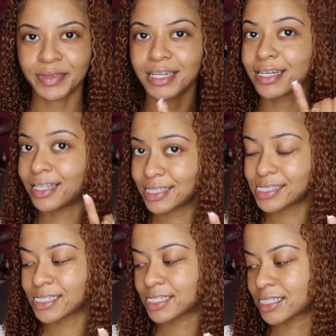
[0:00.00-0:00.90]
It
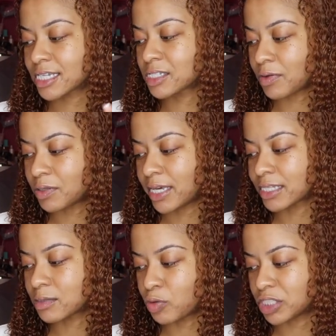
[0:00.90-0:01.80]
cleanses,
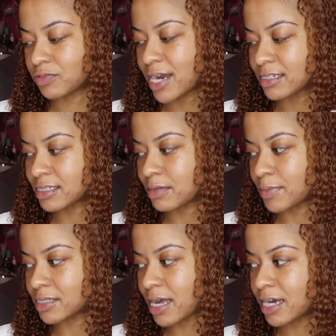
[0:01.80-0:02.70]
exfoliates, moisturizes, and
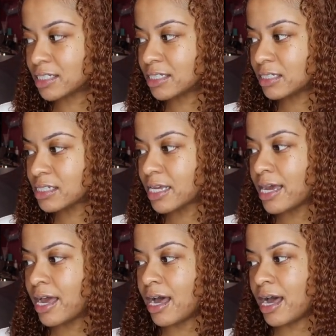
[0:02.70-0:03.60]
massages.
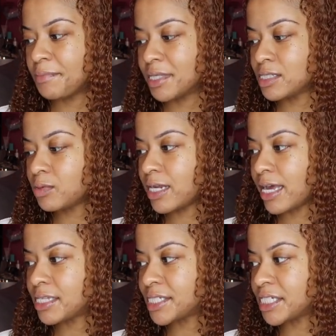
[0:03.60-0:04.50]
This one
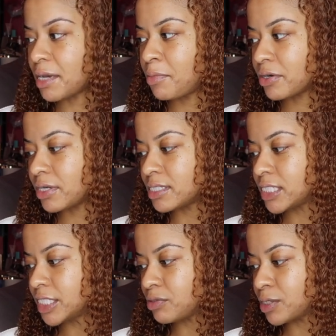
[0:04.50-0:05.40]
has shea butter and
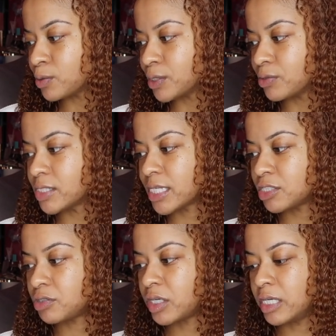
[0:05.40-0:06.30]
tea tree oil. It
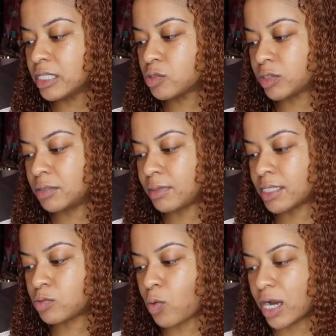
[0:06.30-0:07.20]
says you can get 20
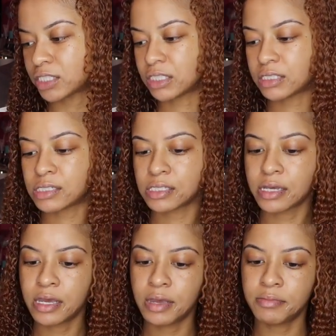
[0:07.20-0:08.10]
plus washes.
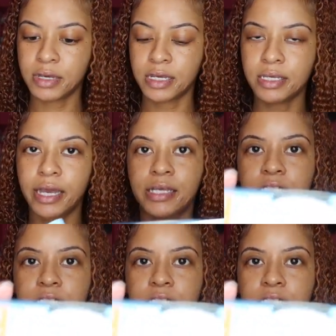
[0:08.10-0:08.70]
But yeah,